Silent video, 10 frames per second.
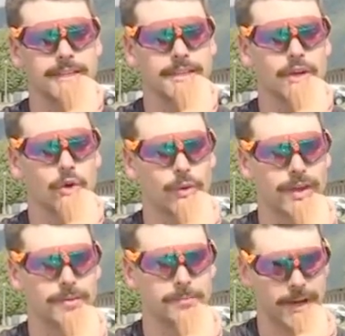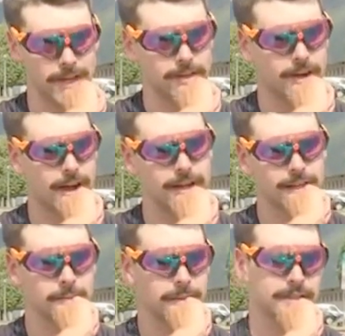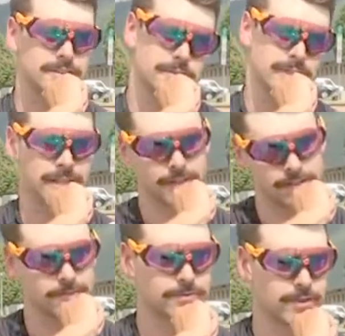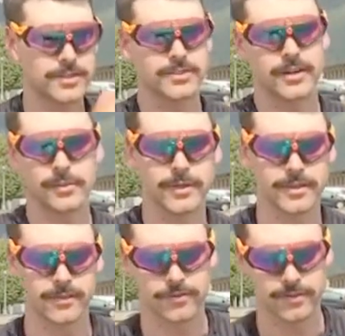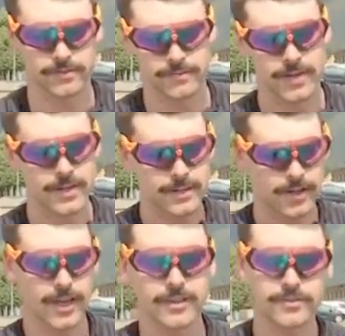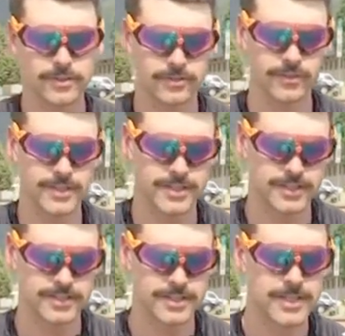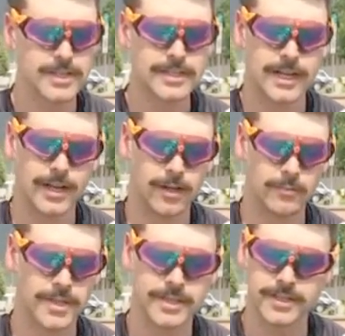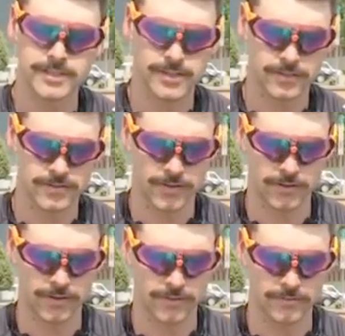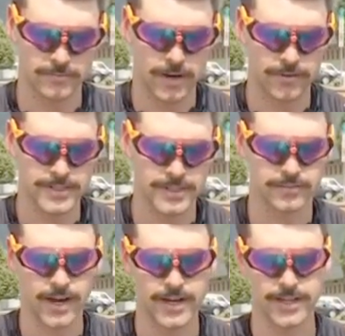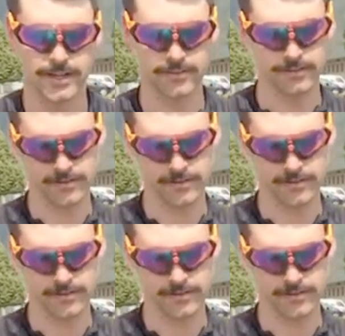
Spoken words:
he quit bike riding because he was getting frustrated with it for a handful of reasons, and then he started following my racing and riding, and